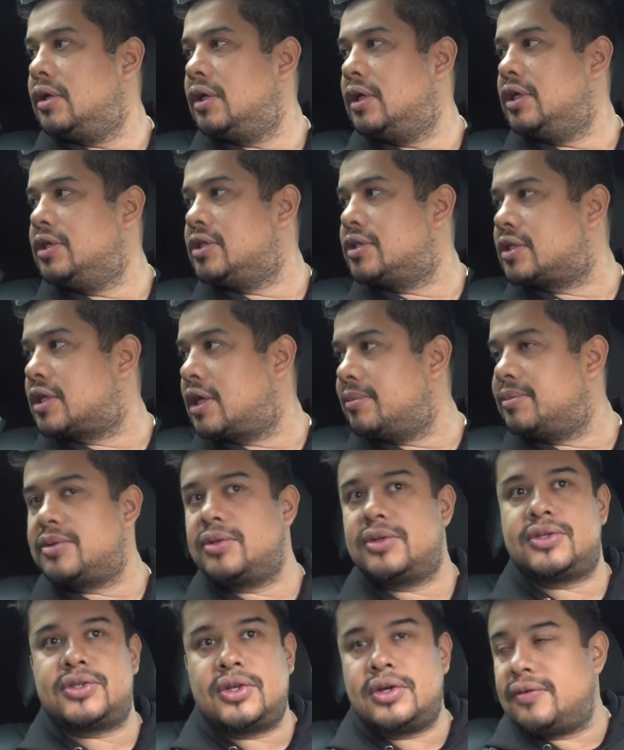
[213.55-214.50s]
He just came to
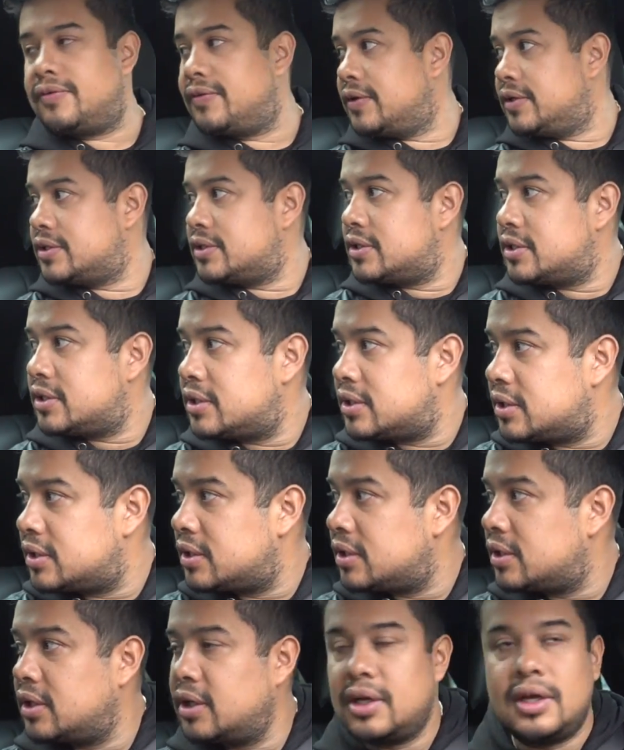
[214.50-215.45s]
the surface.
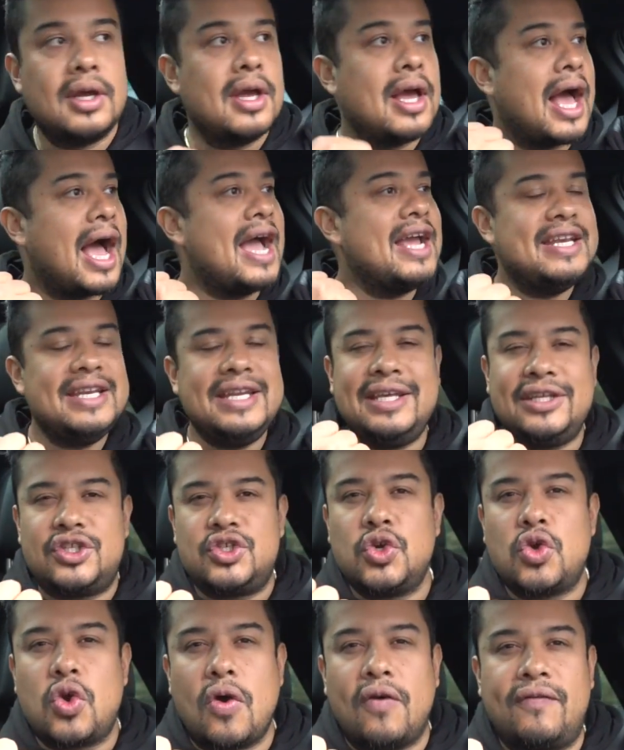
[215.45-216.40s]
I need
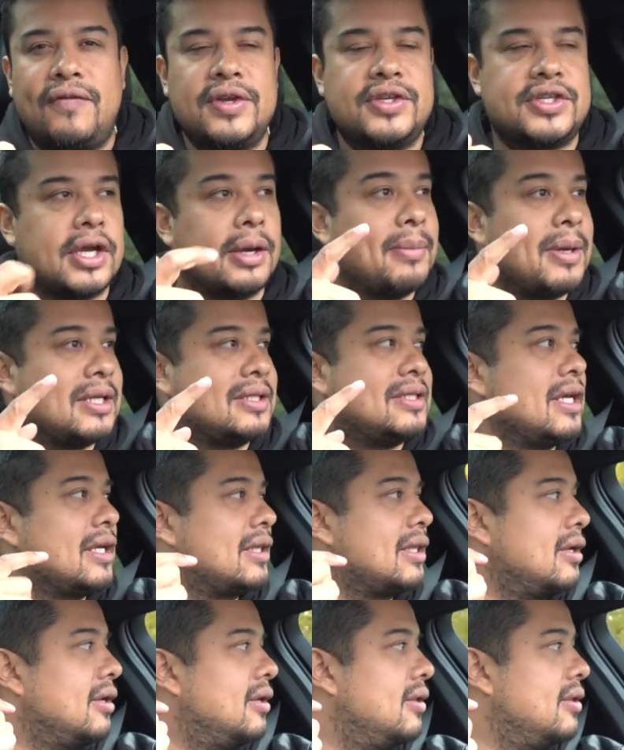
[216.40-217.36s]
to go fishing. I'm gonna take
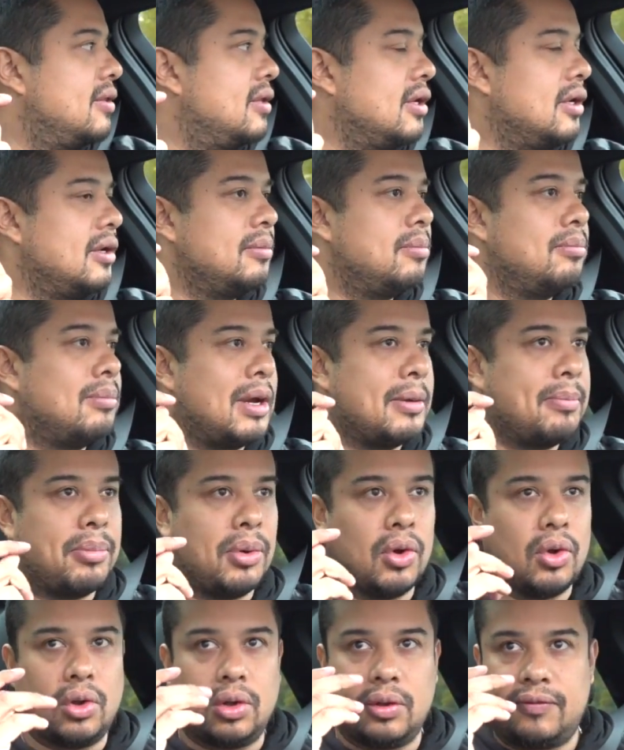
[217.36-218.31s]
the, the my
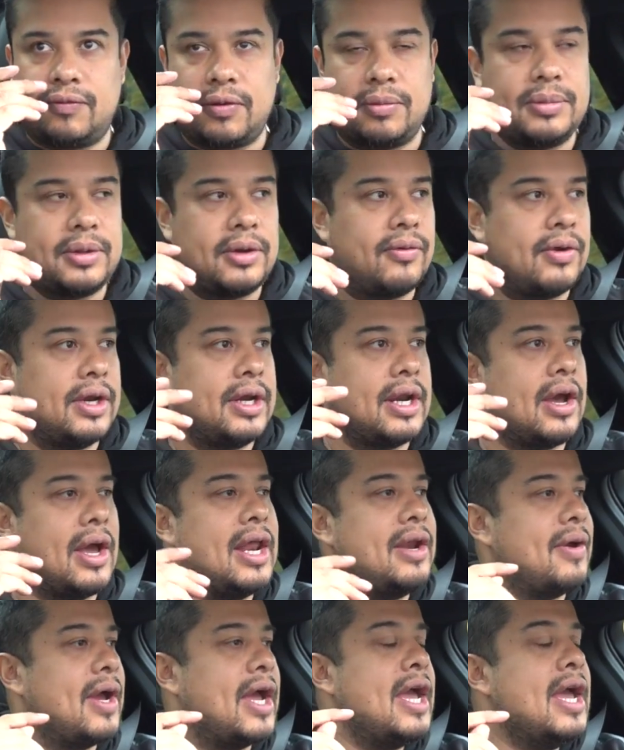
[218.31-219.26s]
pole from there right now.
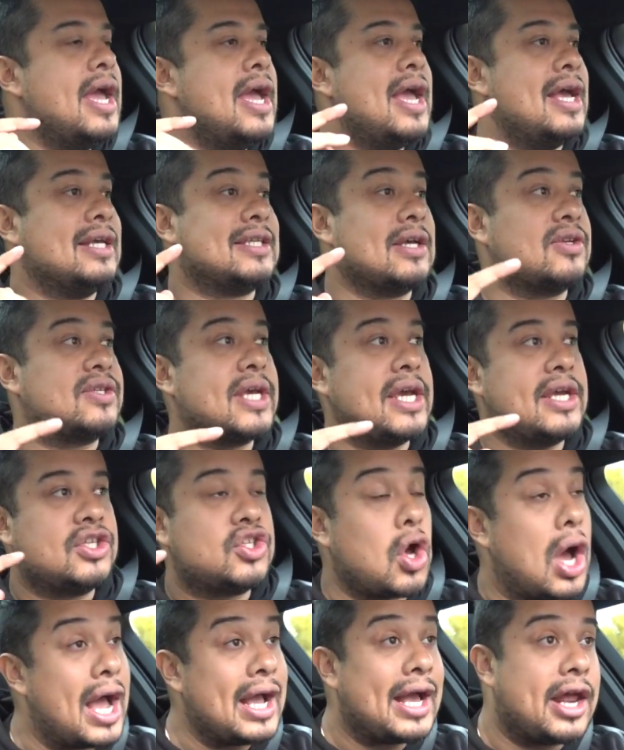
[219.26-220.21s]
Anyway, as I was saying,
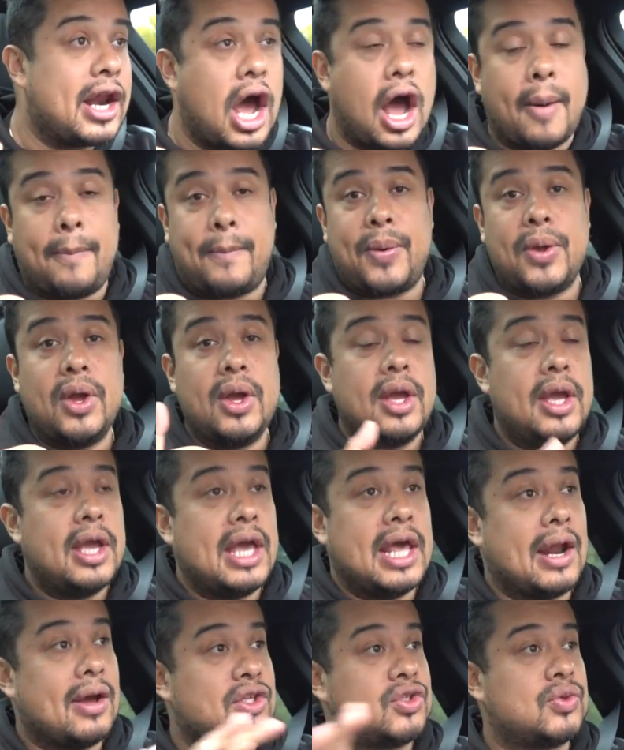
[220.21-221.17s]
so I got up
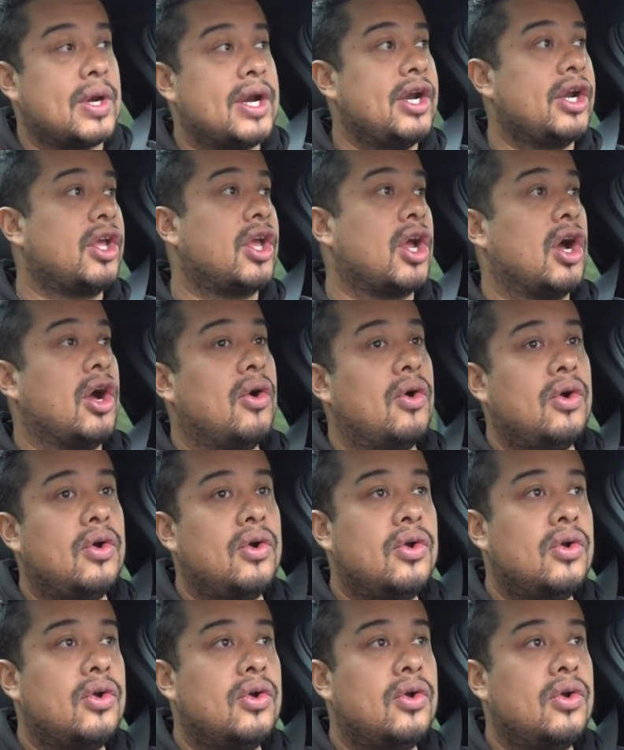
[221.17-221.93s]
and I was ready to go.